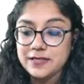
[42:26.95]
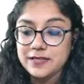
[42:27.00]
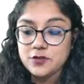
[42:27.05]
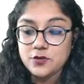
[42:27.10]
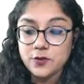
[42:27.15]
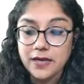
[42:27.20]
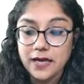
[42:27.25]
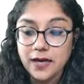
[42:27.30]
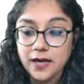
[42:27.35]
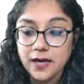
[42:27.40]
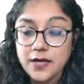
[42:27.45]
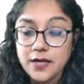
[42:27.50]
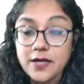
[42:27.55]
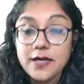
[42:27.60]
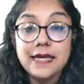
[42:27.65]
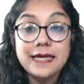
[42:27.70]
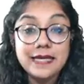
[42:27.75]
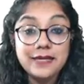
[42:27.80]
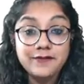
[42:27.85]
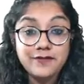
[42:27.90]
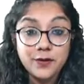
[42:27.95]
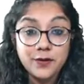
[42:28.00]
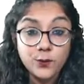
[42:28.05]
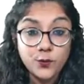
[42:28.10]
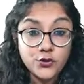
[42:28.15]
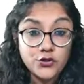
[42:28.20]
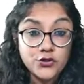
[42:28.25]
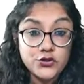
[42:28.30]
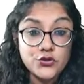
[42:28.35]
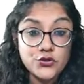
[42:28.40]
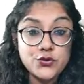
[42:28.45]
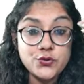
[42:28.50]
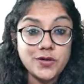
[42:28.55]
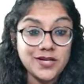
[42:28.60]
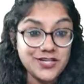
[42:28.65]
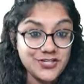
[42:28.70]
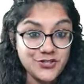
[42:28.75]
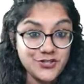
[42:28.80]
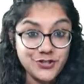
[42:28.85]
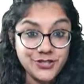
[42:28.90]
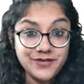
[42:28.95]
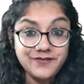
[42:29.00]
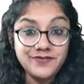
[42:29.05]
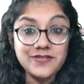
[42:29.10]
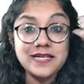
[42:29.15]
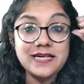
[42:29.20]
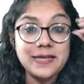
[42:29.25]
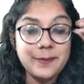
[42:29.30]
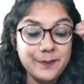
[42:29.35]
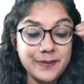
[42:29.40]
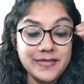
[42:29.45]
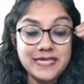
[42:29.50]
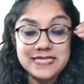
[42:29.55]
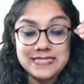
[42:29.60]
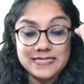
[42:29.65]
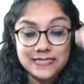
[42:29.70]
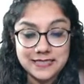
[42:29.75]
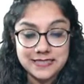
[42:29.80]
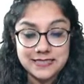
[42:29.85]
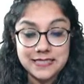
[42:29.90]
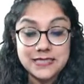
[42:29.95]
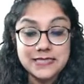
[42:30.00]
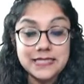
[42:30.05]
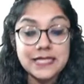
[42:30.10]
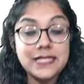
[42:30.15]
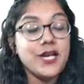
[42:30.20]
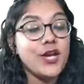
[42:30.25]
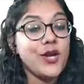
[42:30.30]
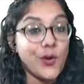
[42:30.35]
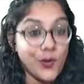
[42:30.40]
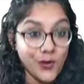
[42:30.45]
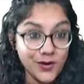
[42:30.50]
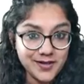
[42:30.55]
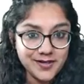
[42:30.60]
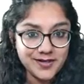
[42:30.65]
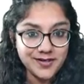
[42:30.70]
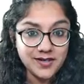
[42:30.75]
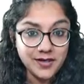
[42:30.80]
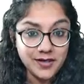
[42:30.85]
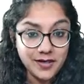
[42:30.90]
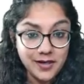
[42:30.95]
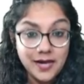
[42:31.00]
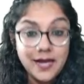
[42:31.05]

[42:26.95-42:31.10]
So yeah, if I want to achieve the company's success in a long run,